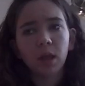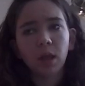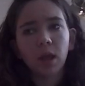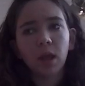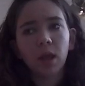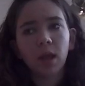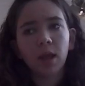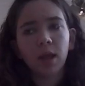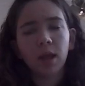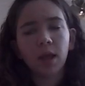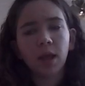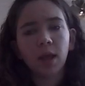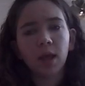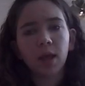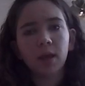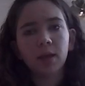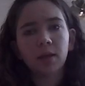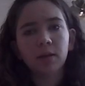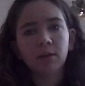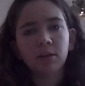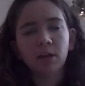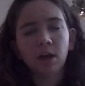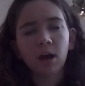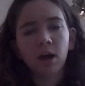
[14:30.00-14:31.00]

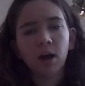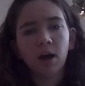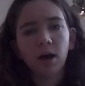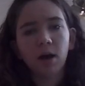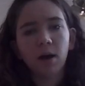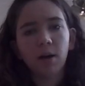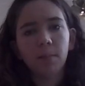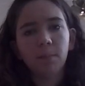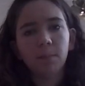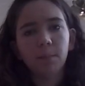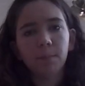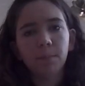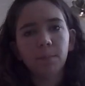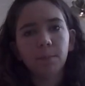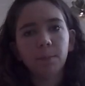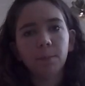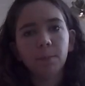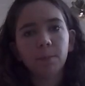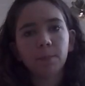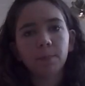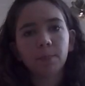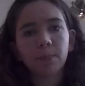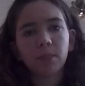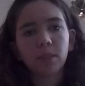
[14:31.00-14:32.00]
and um,
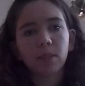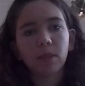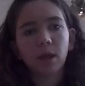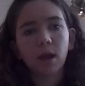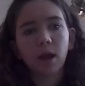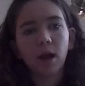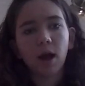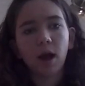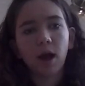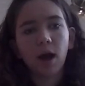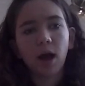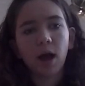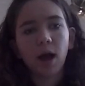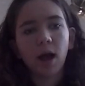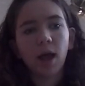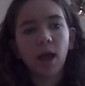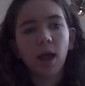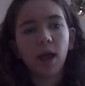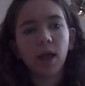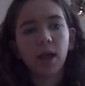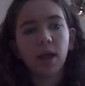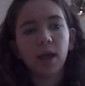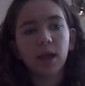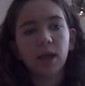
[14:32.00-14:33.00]

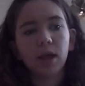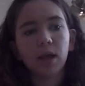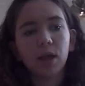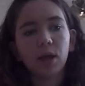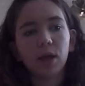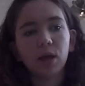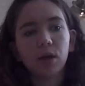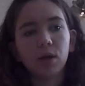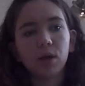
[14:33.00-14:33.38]
I